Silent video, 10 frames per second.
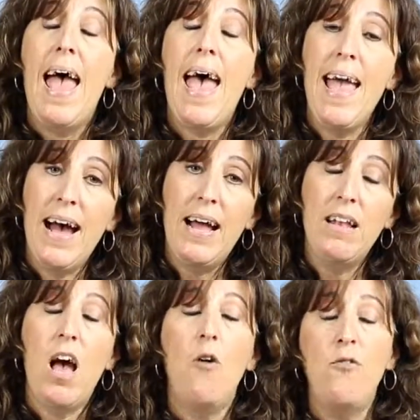
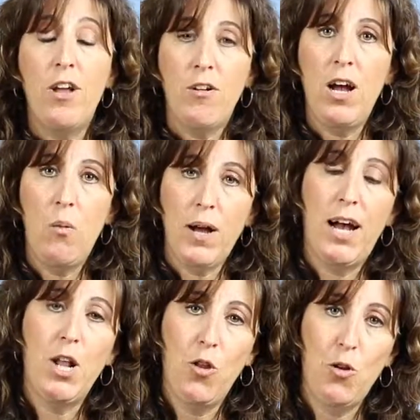And figuring out what
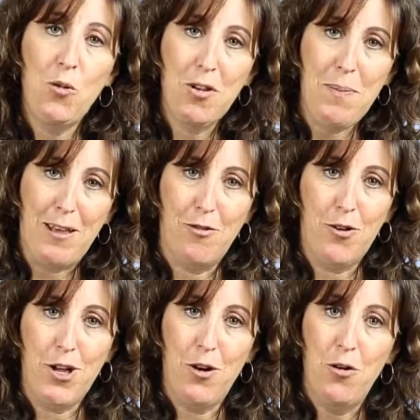kind of loan works best for
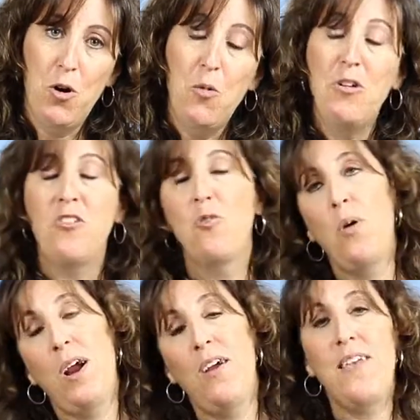you, which is
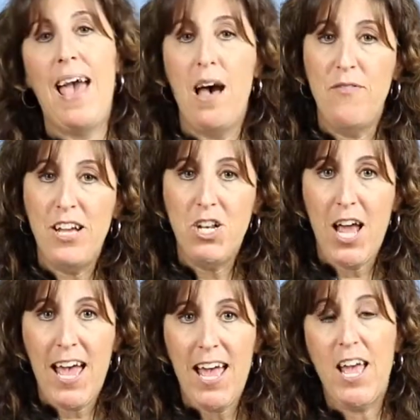where the
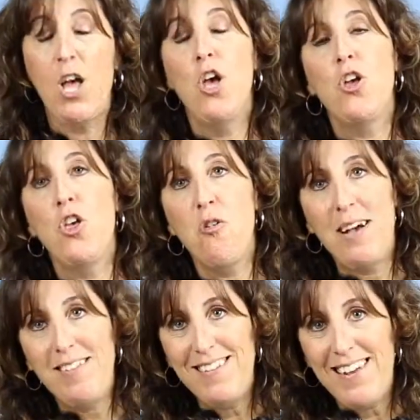FHA,
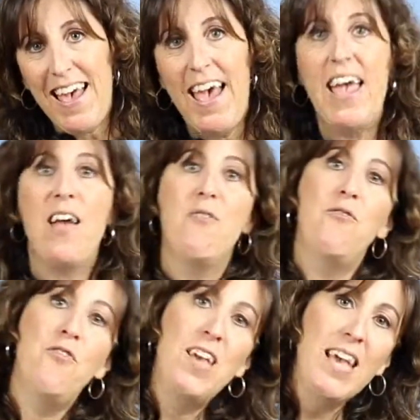USDA,
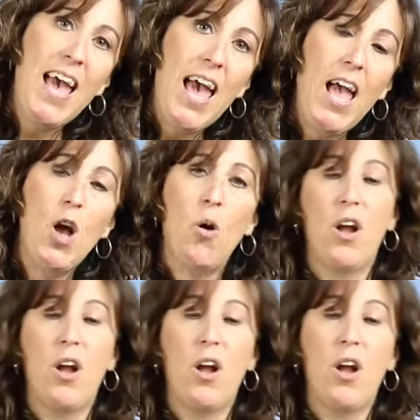VA, or